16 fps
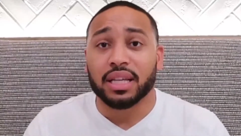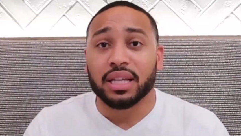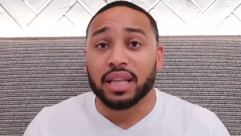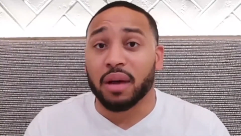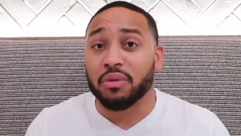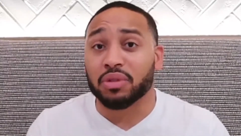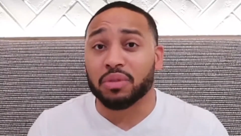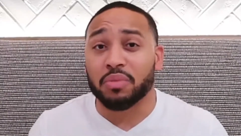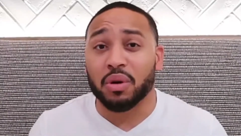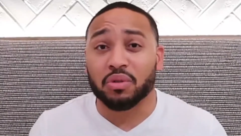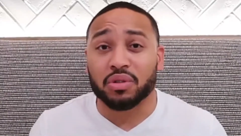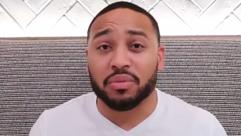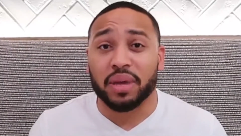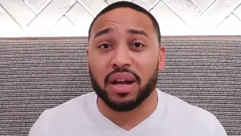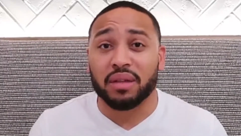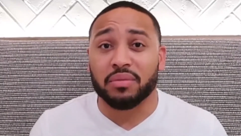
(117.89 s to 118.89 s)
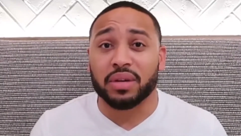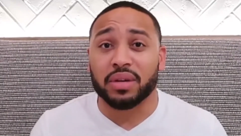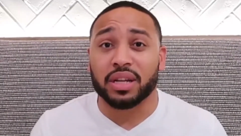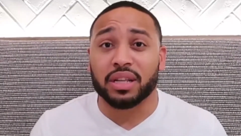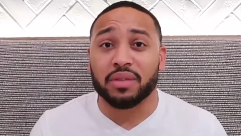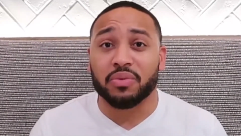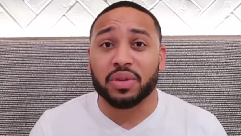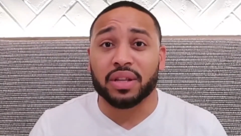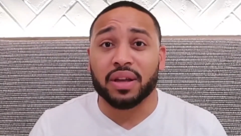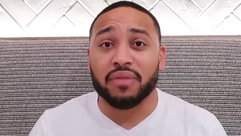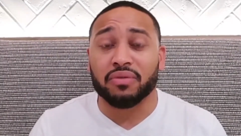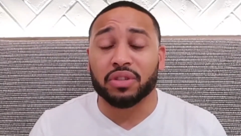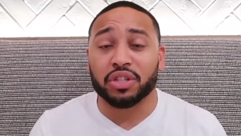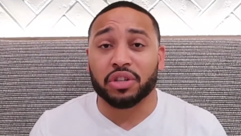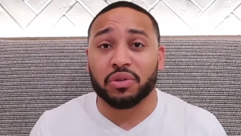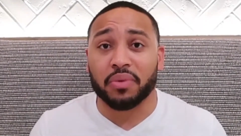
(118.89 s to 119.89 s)
That was the most amount of money that we'd
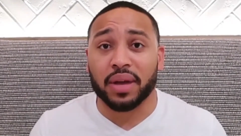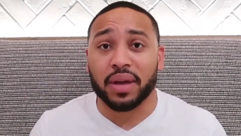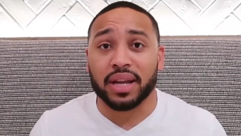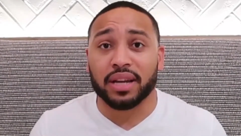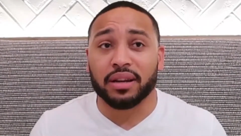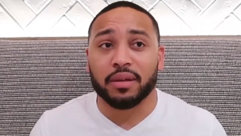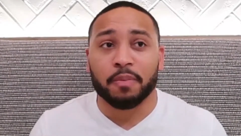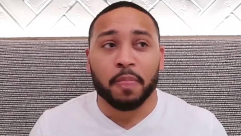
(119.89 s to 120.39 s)
ever generated